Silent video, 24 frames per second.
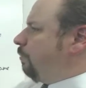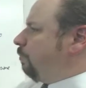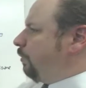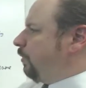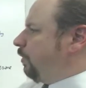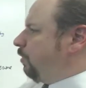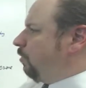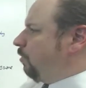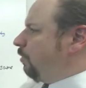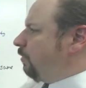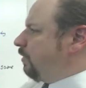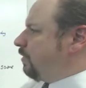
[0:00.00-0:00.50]

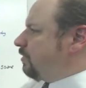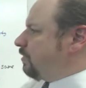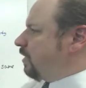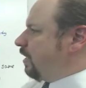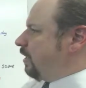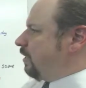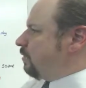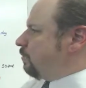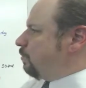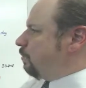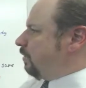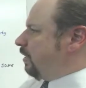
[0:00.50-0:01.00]
here in this
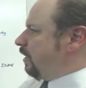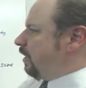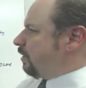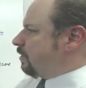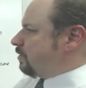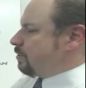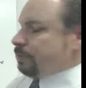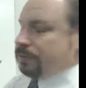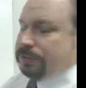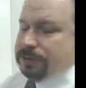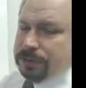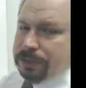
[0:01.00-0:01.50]
case with
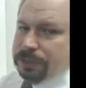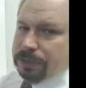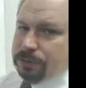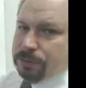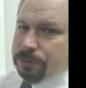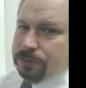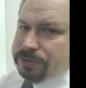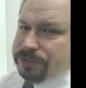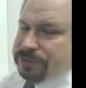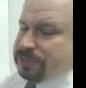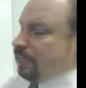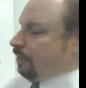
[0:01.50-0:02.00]
x
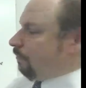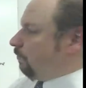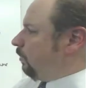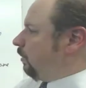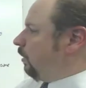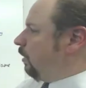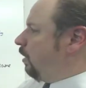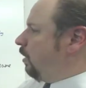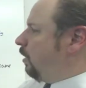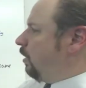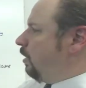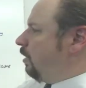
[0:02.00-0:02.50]
equals
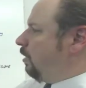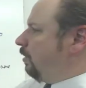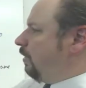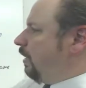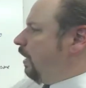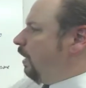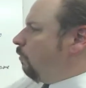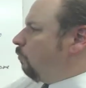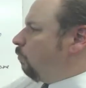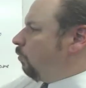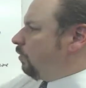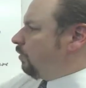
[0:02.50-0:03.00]
7.
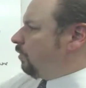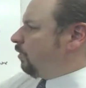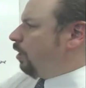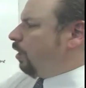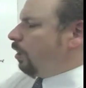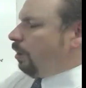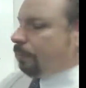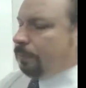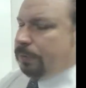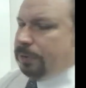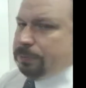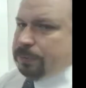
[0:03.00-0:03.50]
Now, one
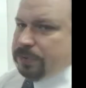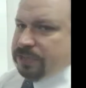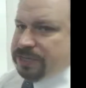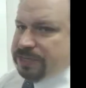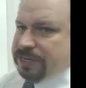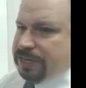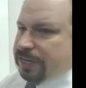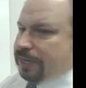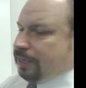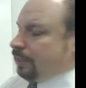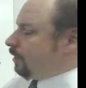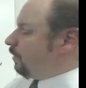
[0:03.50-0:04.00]
common
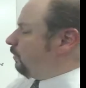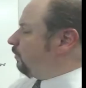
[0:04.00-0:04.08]
mistake